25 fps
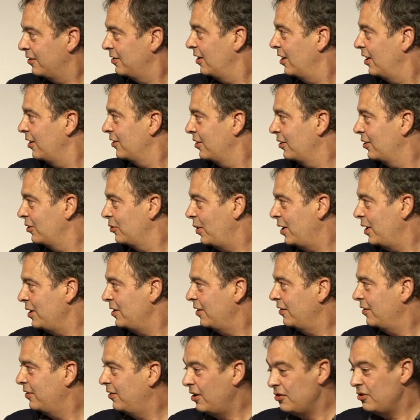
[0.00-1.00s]
the start of the
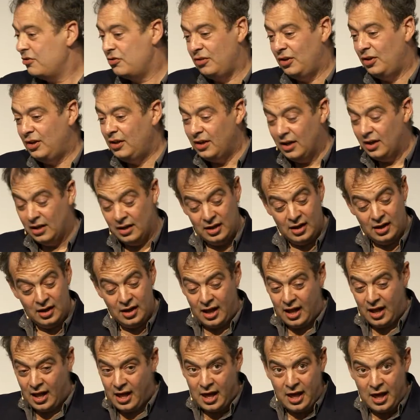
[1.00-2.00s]
20th century,
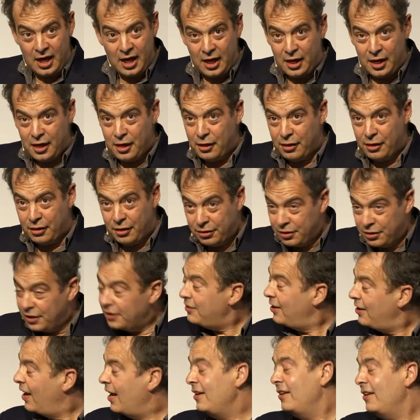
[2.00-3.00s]
the
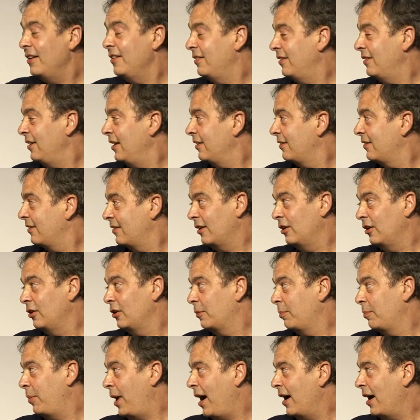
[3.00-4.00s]
tendency is to
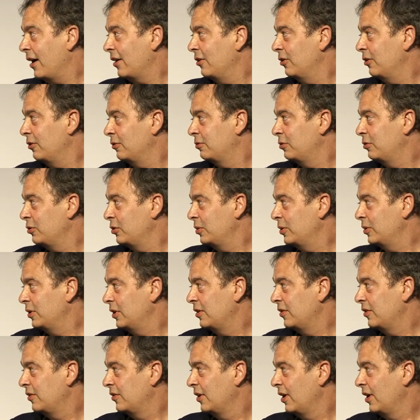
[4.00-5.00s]
look back, not
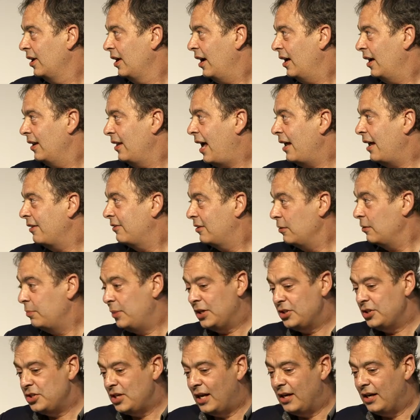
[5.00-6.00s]
forwards. And that's the
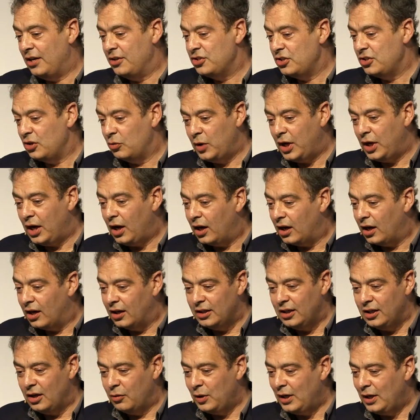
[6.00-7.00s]
big challenge. So we
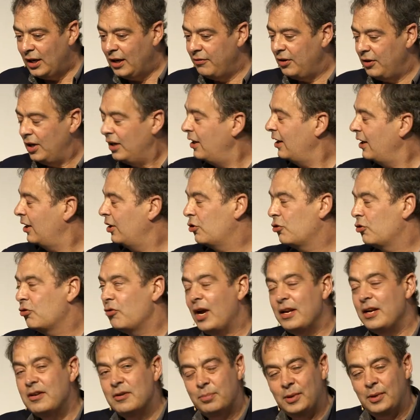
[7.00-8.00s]
are, you know, we live in
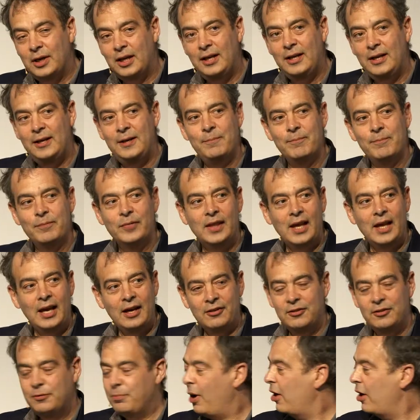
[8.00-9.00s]
incredibly
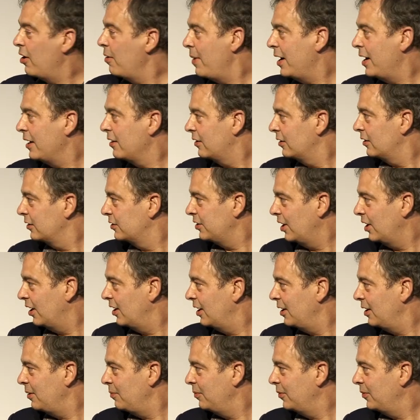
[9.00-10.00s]
experimental
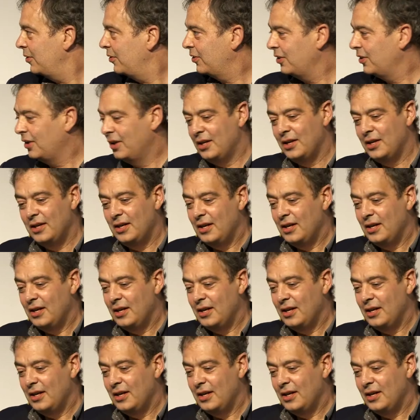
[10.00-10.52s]
times